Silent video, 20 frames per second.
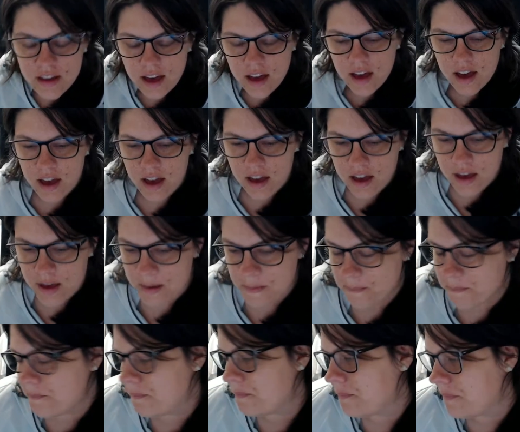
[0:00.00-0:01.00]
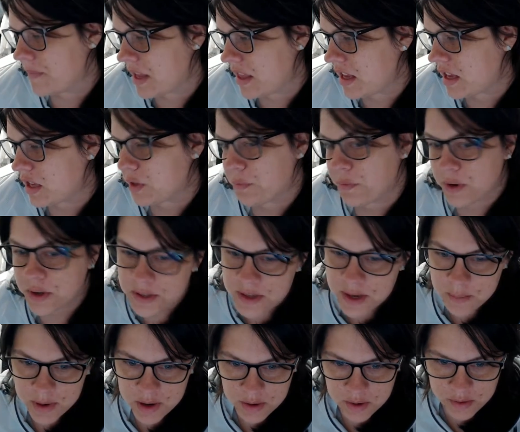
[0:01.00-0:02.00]
I think it's the first
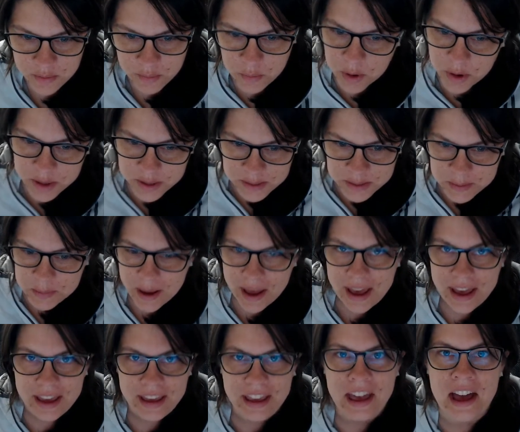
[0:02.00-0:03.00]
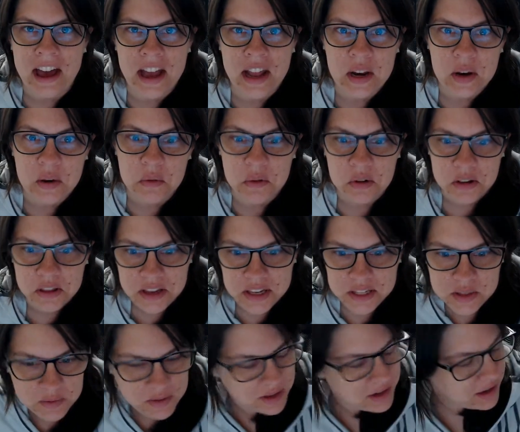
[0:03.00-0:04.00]
time I don't have work swag on in one of
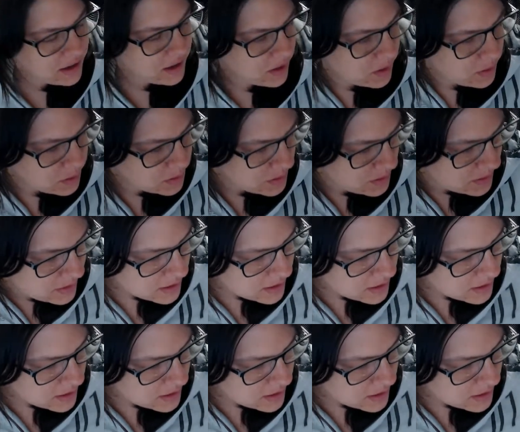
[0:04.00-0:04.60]
these videos.